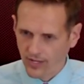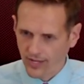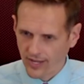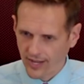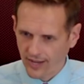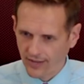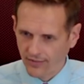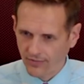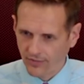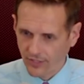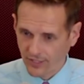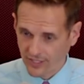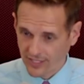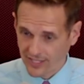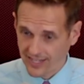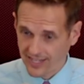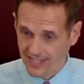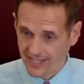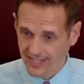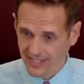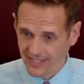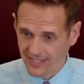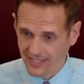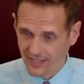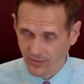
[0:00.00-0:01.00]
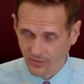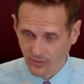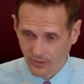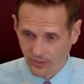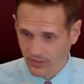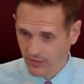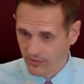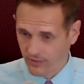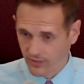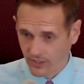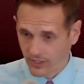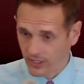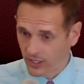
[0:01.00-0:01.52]
have seen with
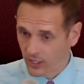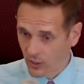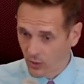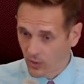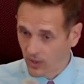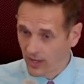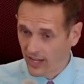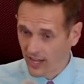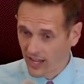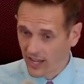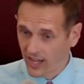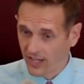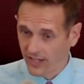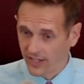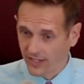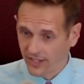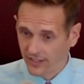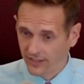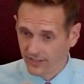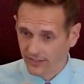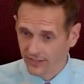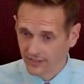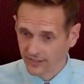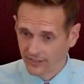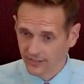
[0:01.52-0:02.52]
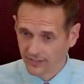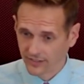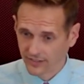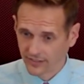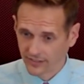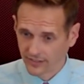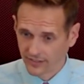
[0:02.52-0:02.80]
everything going on. Yeah,